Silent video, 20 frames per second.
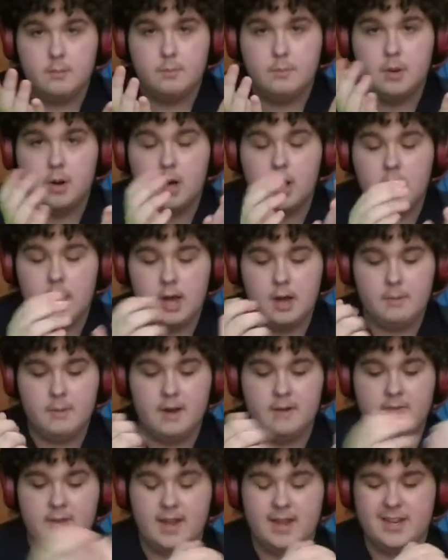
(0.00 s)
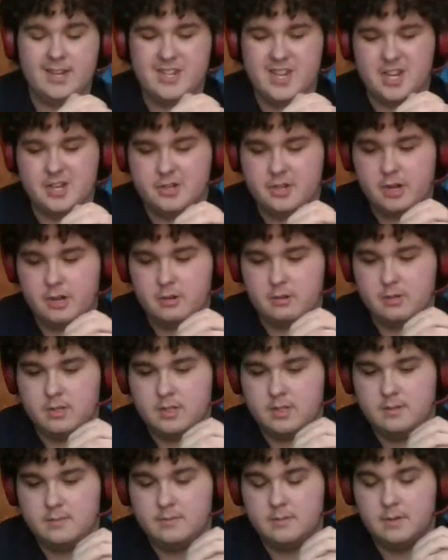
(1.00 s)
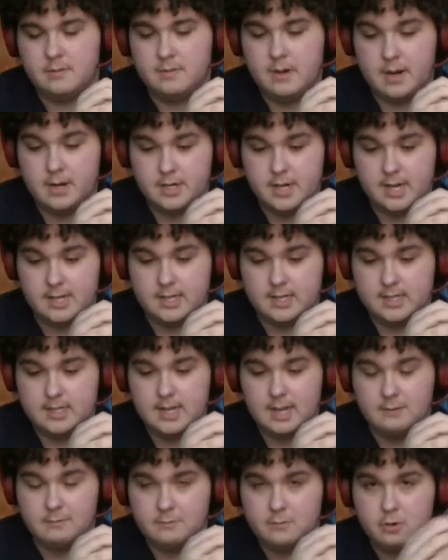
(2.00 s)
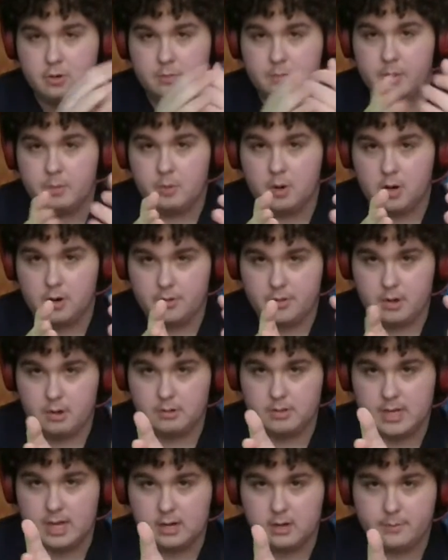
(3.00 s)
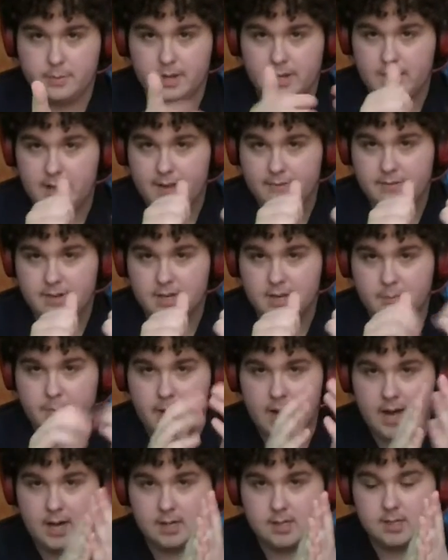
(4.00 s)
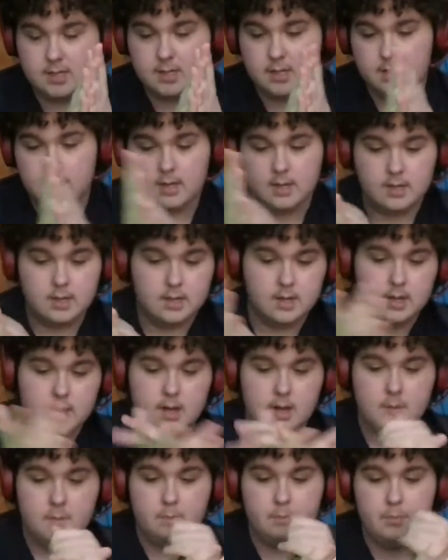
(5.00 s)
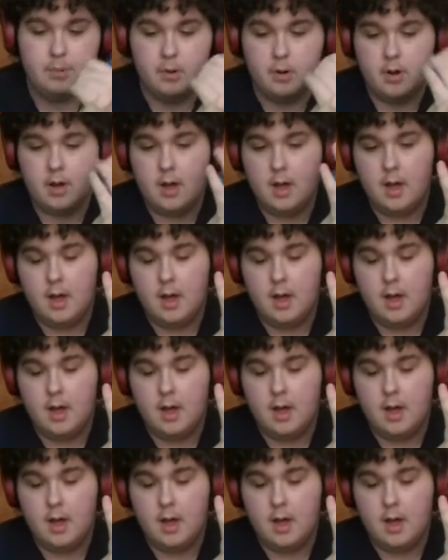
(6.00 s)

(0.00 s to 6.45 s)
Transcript: But I feel like Indiana Jones, the franchise itself, could be one of those that could be left in the past. But